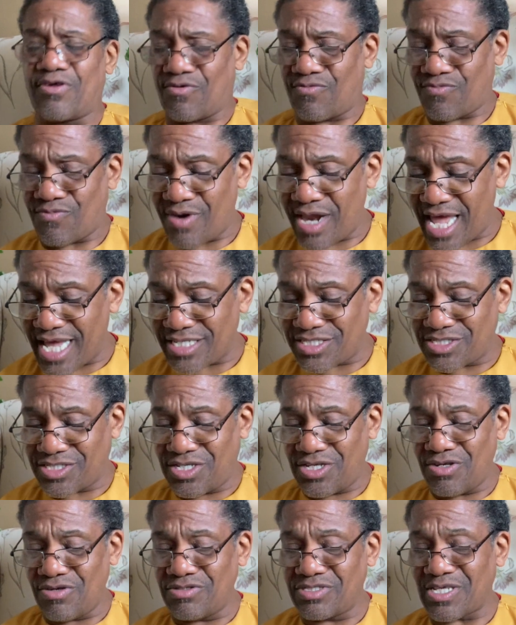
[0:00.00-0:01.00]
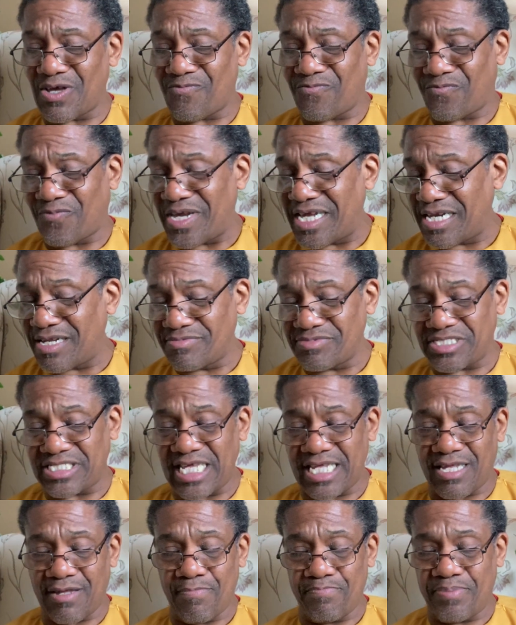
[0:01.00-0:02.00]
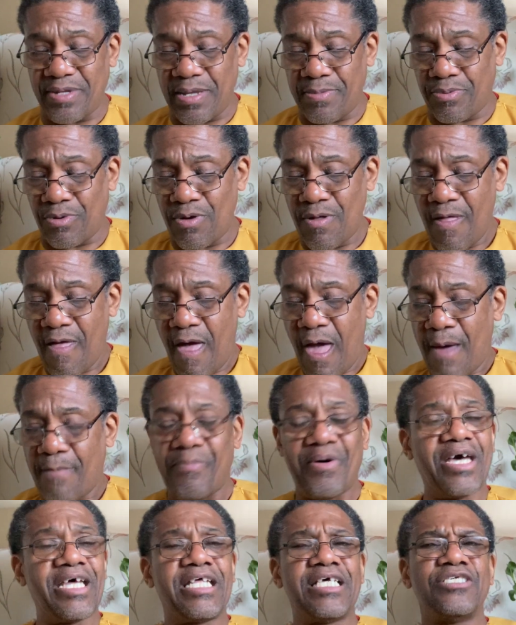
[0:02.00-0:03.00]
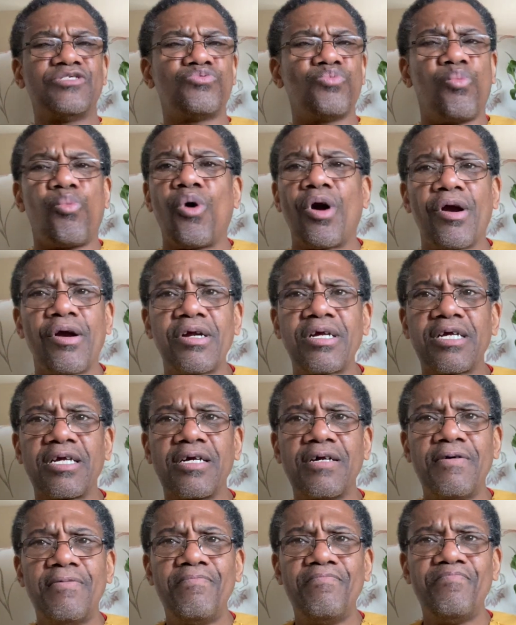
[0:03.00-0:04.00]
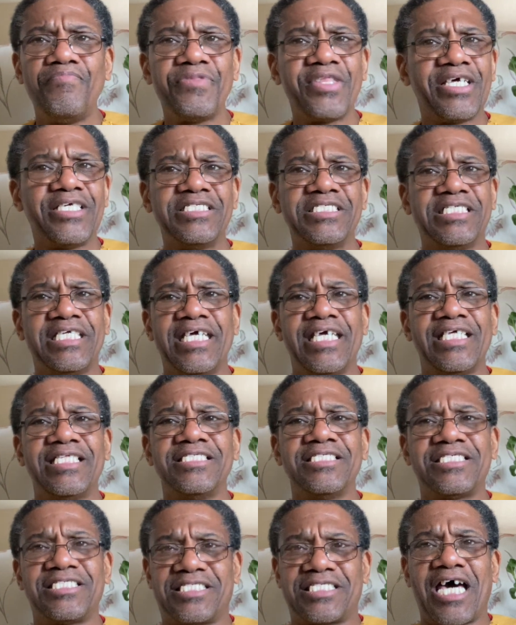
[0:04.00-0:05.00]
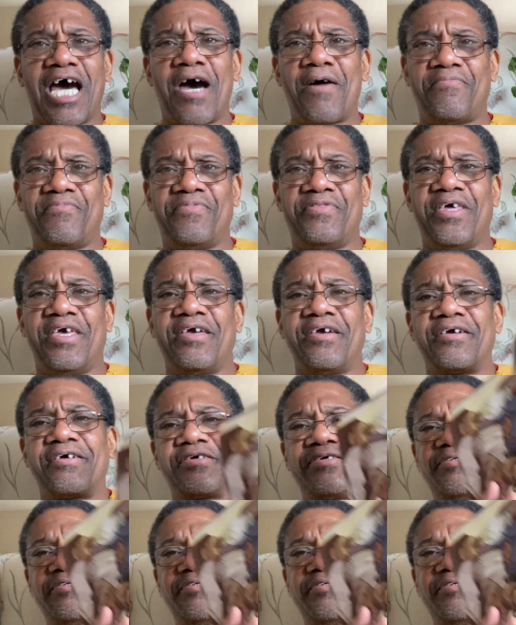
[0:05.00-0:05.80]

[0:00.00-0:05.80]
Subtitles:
the rescues of freedom-seeking people, but his work didn't stop there.